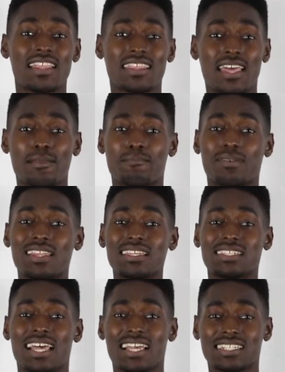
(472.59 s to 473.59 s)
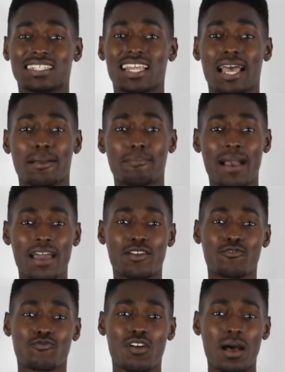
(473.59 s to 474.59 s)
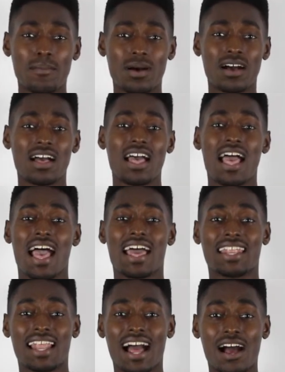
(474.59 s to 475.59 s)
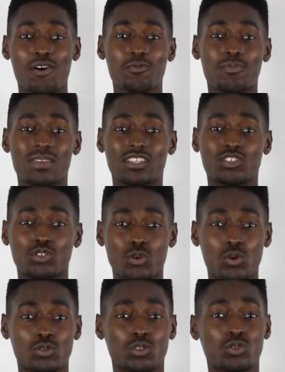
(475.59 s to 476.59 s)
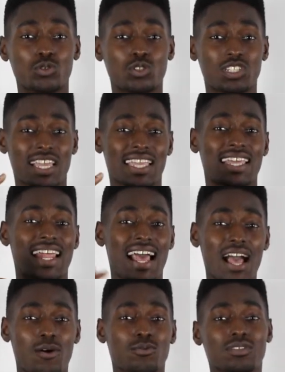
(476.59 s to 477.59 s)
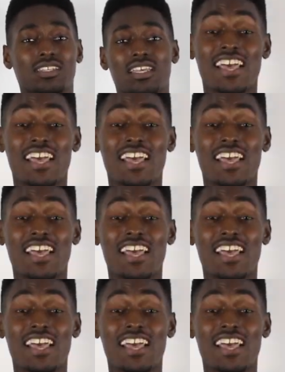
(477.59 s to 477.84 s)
then please hashtag Pannarama and I'll be sure to check it out.